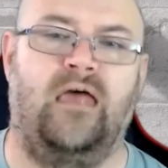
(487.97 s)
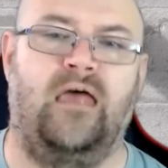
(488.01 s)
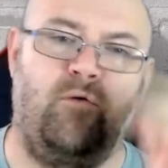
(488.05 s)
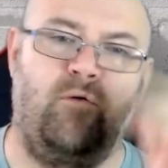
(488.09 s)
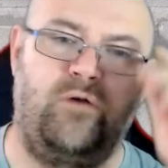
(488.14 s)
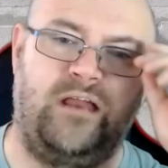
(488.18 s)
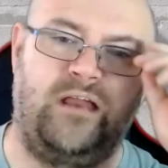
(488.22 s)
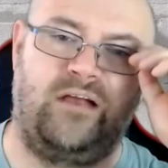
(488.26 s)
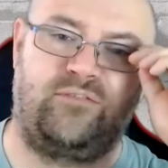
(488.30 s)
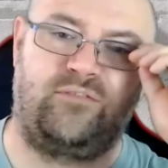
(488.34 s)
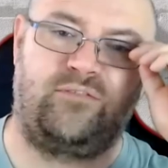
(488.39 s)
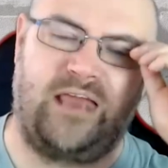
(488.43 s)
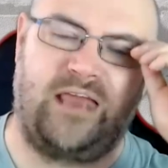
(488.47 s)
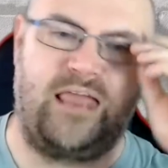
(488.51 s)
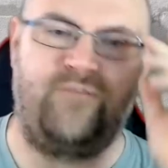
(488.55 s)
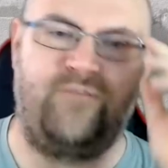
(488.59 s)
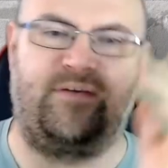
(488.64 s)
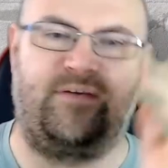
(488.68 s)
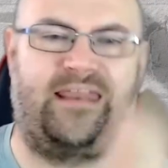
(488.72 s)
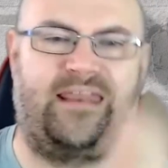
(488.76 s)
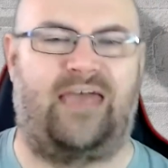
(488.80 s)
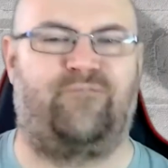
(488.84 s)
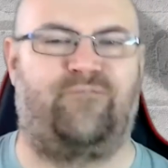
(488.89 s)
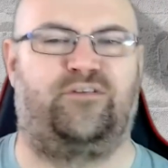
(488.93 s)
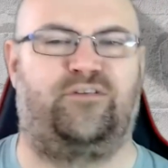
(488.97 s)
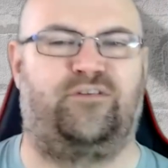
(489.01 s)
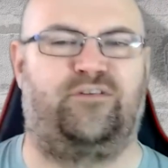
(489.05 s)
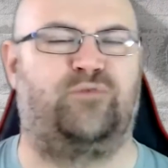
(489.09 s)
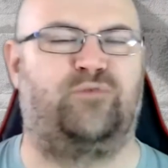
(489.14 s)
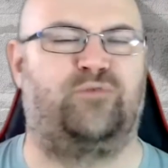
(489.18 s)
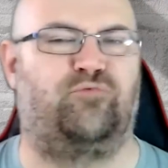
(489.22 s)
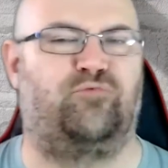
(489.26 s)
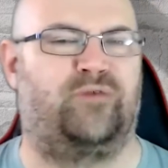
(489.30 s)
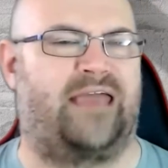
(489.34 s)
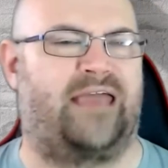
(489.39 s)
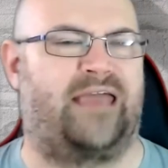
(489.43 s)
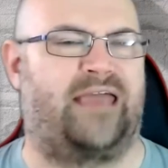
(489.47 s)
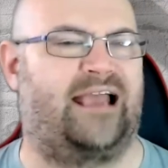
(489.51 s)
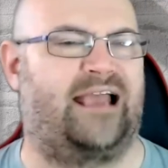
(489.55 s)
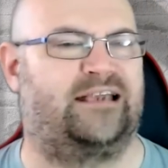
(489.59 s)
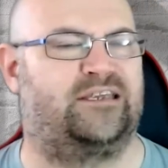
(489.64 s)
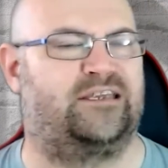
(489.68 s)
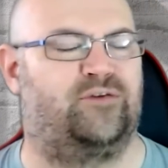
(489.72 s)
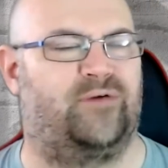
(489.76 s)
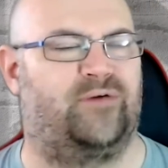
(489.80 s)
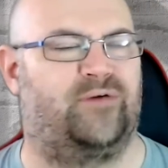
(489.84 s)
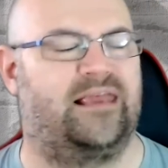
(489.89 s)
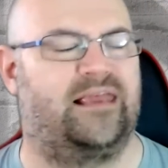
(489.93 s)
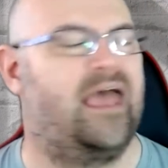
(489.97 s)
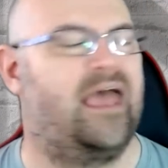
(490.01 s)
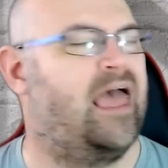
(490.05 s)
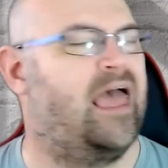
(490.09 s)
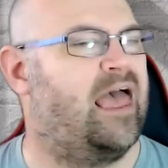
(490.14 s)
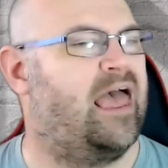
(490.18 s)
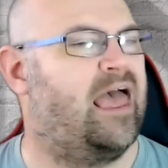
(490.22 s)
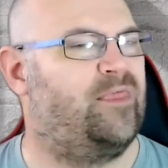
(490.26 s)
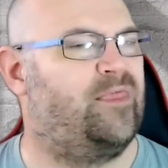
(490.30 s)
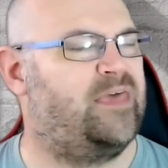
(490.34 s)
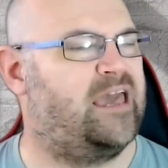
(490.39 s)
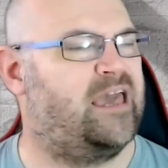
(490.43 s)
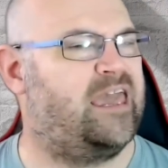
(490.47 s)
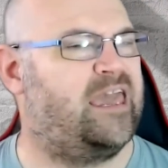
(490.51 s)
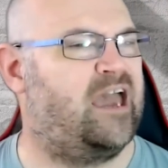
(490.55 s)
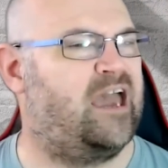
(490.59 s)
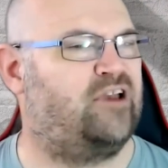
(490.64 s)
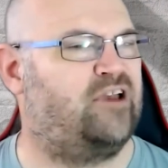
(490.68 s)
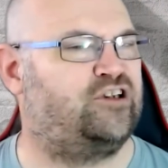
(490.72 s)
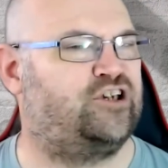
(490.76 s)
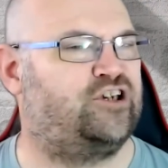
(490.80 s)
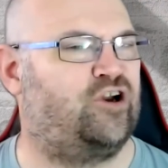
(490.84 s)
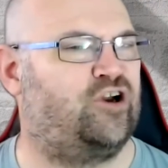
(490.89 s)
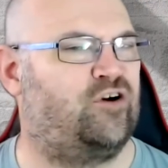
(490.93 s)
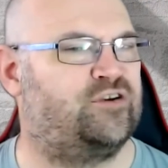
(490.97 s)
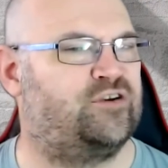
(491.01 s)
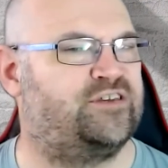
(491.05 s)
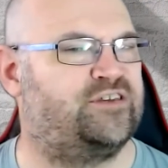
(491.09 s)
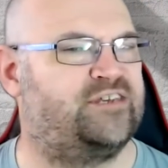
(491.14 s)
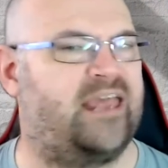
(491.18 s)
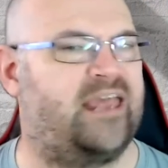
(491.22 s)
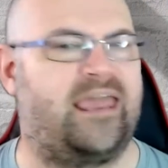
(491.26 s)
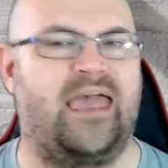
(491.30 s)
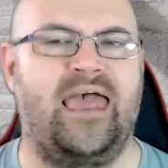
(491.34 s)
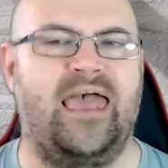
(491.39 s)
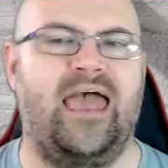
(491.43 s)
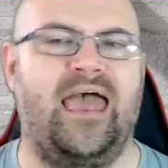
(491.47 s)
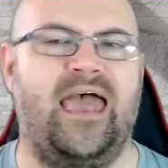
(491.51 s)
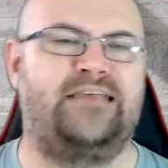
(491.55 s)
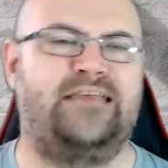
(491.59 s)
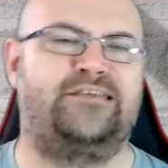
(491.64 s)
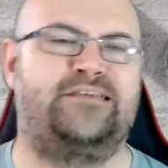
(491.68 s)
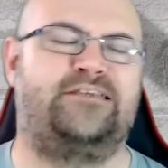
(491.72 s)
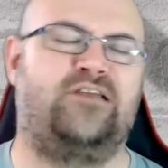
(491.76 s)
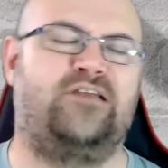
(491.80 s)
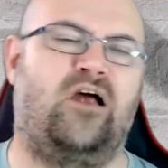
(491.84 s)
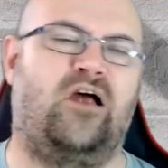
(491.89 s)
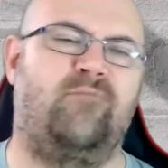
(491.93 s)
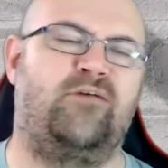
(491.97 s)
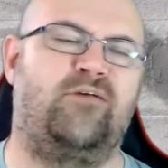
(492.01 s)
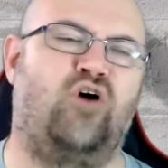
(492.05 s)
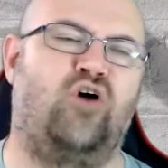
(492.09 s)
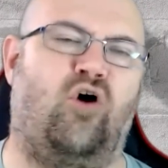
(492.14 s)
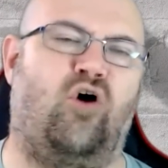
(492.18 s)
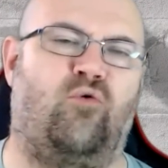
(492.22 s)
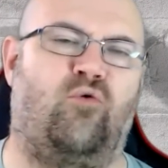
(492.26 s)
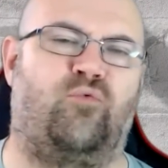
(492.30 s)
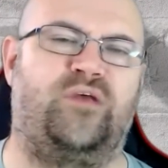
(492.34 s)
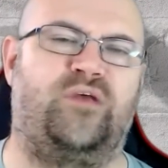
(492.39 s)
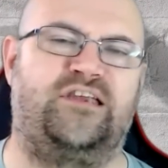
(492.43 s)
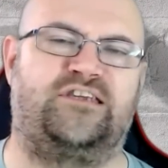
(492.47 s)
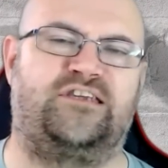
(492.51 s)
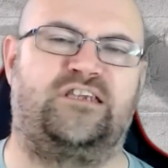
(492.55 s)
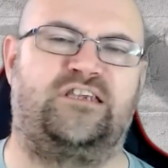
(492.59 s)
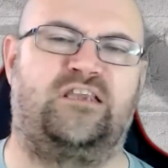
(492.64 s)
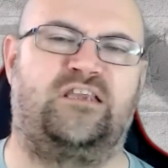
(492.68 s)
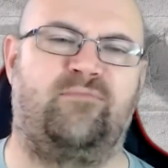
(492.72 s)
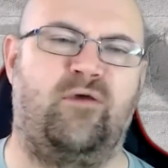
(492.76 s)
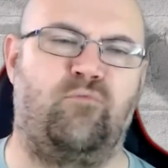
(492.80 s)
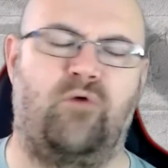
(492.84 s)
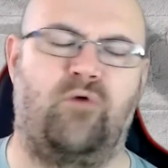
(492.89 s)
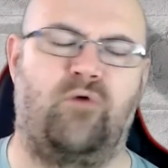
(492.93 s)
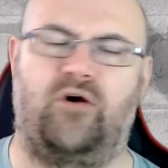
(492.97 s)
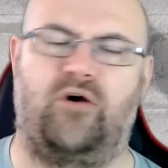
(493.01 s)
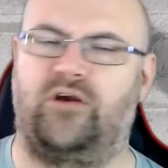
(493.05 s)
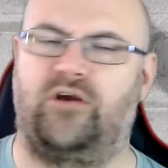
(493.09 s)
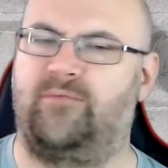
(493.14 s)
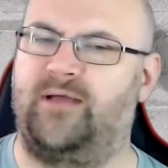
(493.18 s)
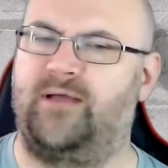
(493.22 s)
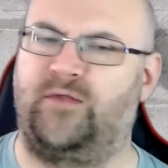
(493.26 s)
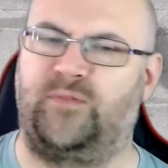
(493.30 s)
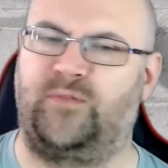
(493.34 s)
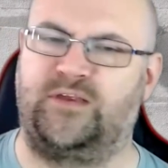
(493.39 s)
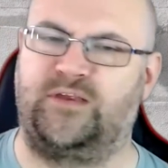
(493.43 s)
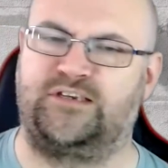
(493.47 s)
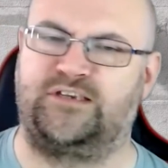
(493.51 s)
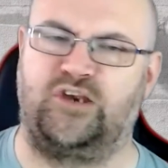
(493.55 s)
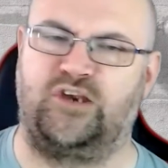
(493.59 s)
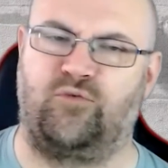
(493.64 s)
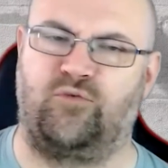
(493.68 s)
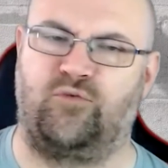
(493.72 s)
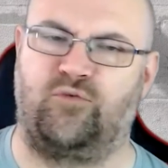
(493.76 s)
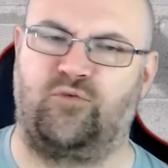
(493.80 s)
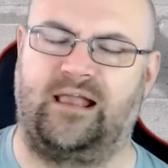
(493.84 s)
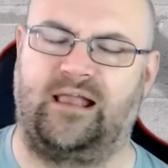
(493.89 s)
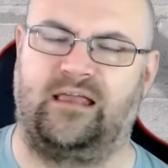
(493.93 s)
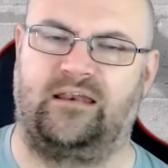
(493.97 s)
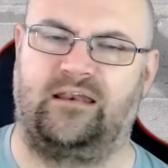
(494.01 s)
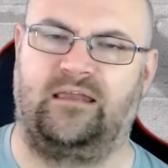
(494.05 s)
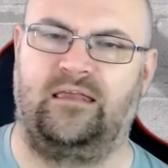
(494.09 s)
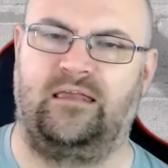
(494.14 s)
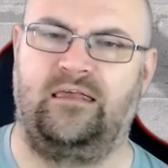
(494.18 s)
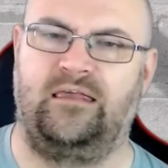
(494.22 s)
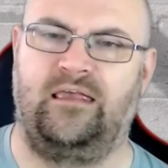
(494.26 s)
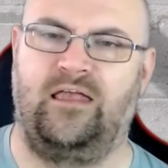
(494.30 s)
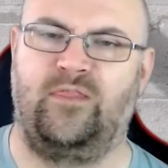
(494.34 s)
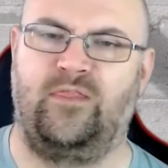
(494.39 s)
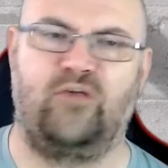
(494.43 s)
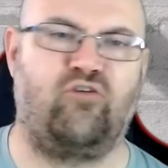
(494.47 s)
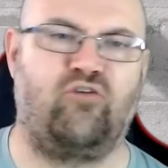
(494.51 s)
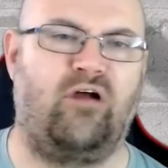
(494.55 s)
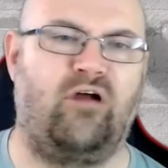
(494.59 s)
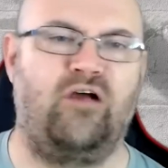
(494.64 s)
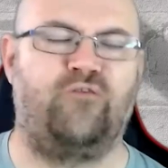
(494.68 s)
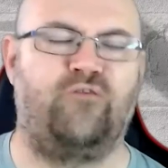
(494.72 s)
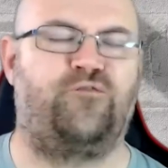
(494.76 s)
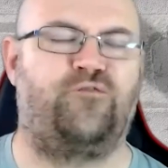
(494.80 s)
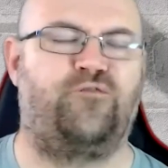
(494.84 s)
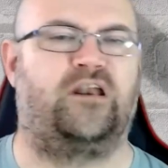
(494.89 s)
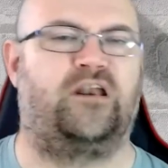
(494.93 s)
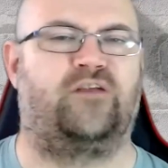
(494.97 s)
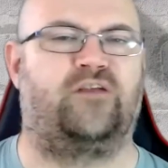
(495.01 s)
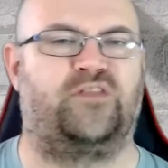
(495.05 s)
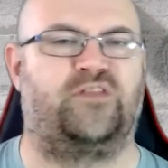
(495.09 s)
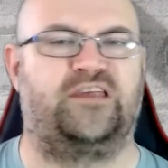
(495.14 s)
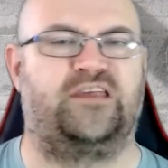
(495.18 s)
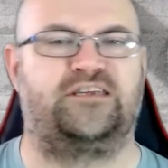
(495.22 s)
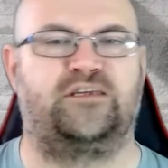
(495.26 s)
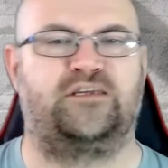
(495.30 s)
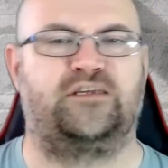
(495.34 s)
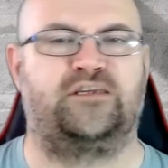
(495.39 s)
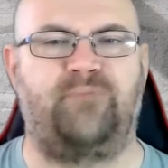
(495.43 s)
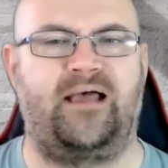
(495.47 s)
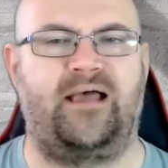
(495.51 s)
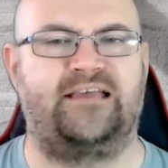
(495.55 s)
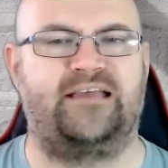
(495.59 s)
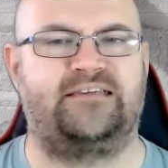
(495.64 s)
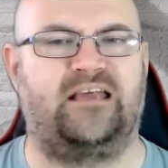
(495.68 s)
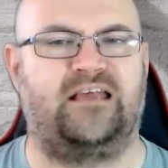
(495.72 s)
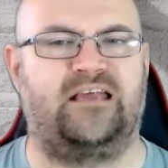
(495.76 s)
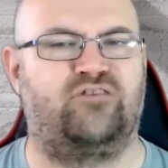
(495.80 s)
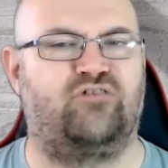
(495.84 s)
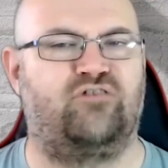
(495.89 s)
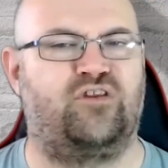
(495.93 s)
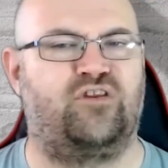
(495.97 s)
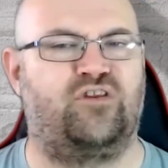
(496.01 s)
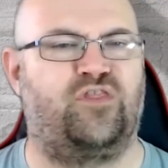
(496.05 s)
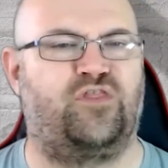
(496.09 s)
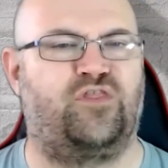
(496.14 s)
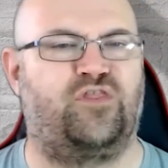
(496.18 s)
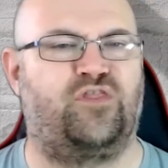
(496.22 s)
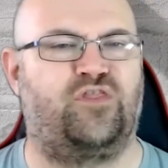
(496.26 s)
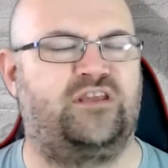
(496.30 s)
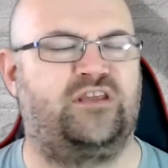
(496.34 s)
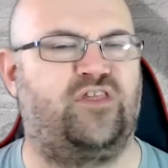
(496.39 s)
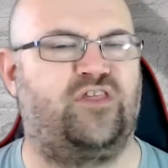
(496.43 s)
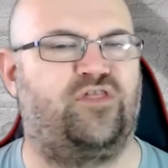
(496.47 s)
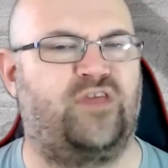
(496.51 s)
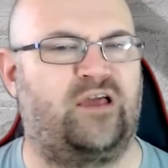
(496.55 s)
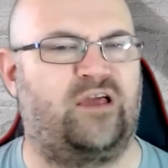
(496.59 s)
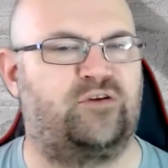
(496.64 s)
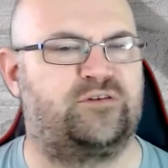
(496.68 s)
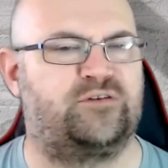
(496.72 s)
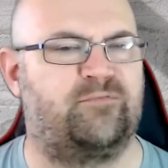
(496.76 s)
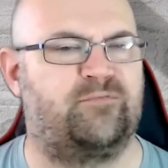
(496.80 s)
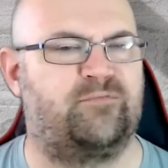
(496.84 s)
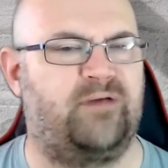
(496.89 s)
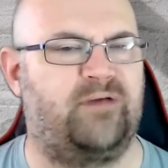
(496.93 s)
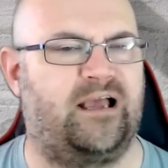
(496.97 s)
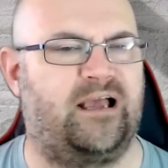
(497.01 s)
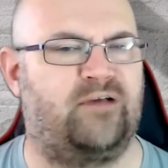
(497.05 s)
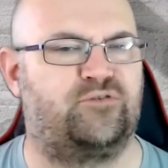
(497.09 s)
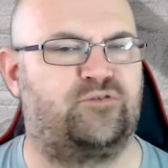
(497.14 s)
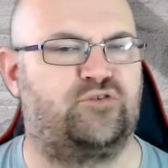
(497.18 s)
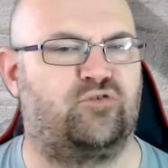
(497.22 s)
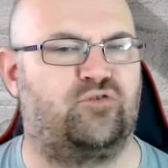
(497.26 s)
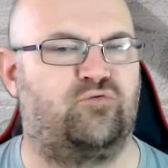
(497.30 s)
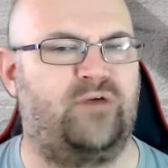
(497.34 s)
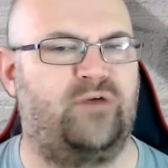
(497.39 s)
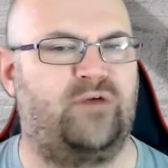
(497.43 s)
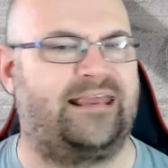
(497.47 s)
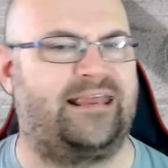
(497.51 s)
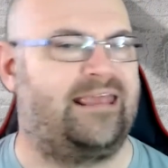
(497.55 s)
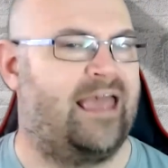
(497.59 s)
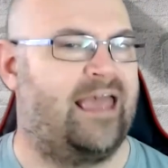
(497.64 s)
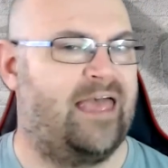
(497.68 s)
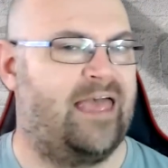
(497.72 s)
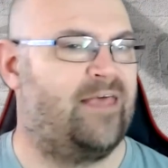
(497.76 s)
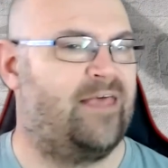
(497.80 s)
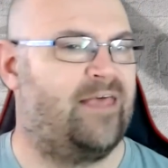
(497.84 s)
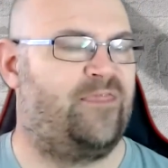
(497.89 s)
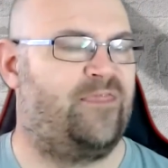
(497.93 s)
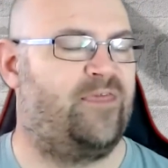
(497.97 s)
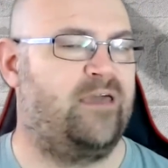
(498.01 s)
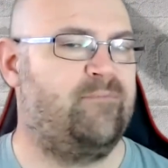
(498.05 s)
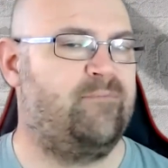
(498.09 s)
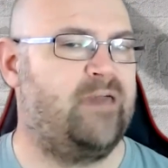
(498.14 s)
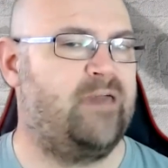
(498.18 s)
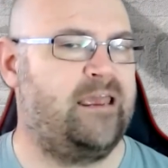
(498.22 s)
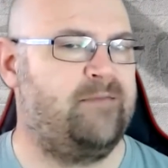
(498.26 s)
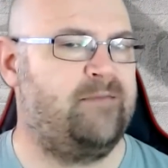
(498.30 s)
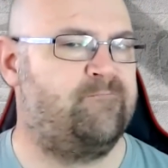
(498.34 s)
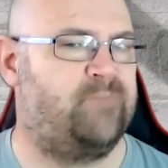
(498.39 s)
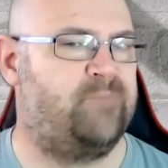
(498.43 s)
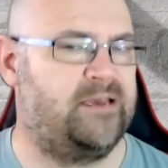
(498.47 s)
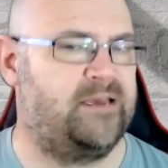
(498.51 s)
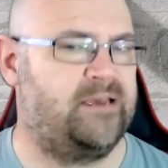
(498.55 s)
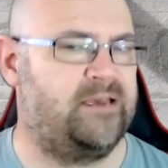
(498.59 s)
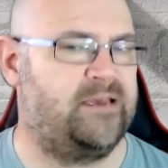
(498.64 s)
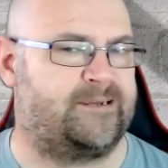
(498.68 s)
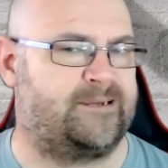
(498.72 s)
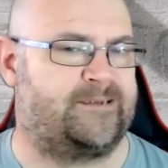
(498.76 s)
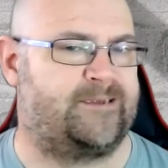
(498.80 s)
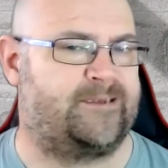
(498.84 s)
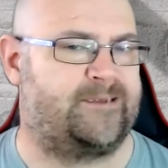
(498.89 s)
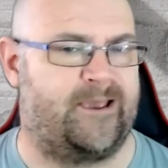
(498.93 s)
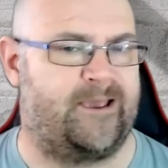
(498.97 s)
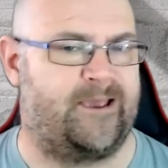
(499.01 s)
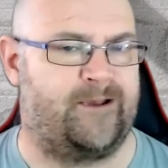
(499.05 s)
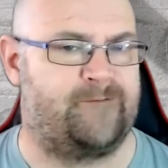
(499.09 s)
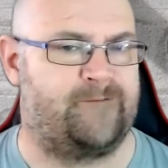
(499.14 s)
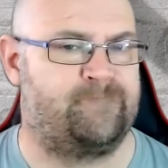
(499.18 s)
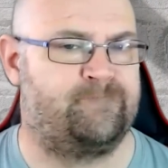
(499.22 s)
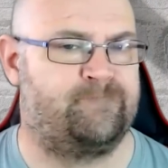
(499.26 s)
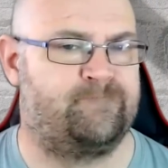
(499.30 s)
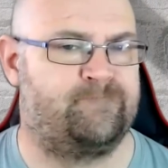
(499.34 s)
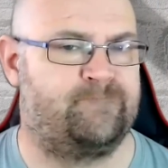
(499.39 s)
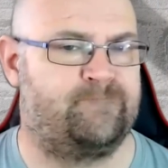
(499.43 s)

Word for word: I wonder how David Evans will react to it. The EHRC. Has Starmer got reason to be worried about this, do you reckon? The crowdfunder for this has passed £130,000 already. They mean business here.